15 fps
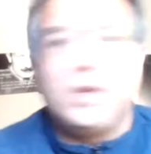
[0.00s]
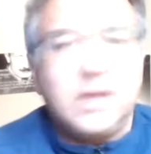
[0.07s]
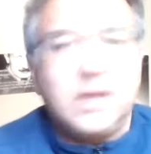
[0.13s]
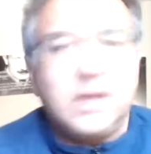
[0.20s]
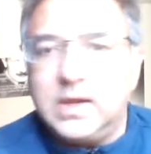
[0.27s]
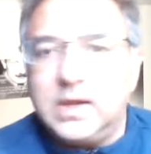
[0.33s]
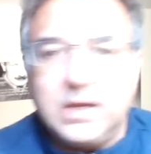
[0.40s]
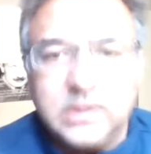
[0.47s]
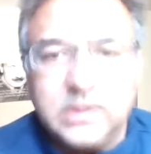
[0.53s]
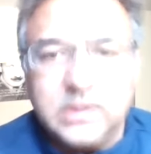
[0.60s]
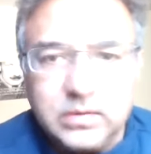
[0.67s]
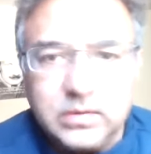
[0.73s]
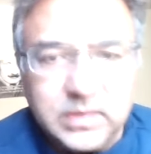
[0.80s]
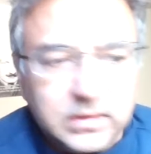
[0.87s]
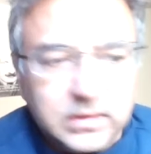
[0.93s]
any
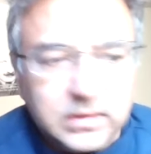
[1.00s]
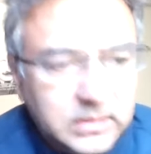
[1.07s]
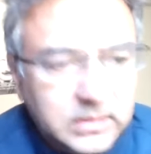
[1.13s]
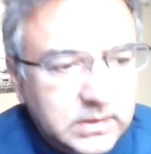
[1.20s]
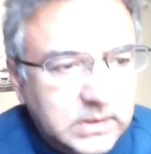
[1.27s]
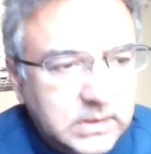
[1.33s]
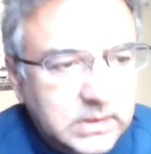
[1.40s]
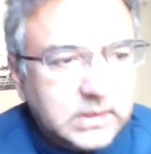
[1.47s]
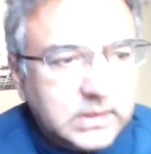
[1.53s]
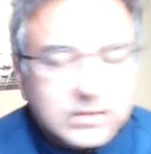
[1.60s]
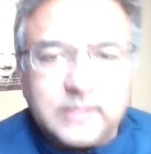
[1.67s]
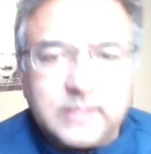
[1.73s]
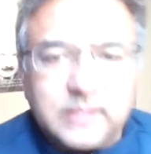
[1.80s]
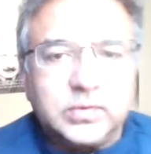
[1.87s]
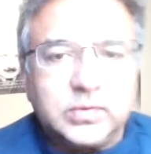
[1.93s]
human
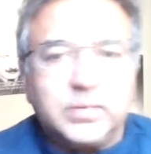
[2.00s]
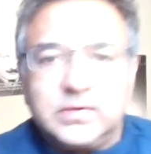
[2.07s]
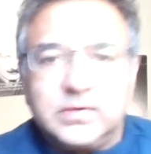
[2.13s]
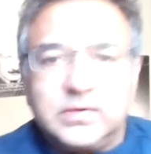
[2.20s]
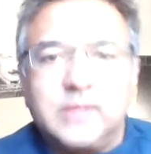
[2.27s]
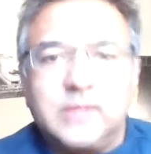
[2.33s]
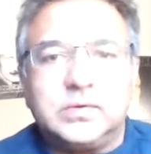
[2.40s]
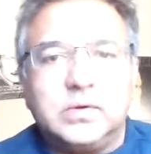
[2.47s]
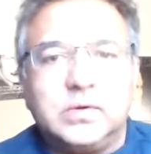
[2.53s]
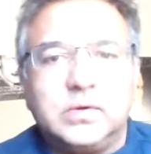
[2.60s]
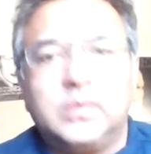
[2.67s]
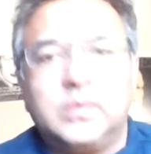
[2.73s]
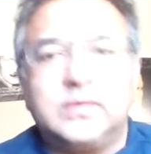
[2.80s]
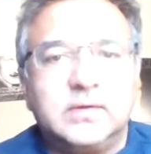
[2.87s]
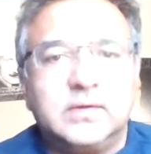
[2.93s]
conception or perception. No
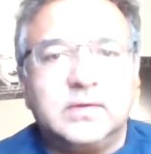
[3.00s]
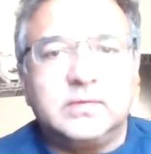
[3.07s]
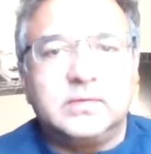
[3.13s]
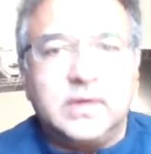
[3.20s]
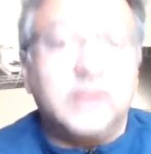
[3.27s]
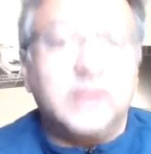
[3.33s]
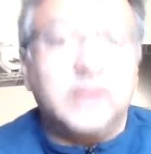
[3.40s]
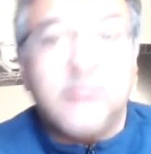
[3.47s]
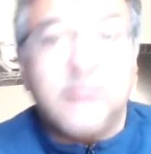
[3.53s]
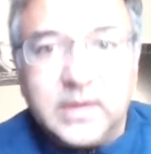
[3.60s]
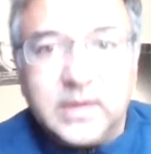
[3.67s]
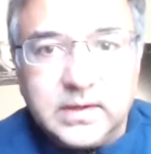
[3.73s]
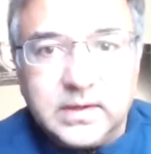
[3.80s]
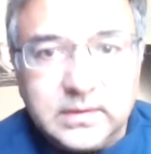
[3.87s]
one says, I am God.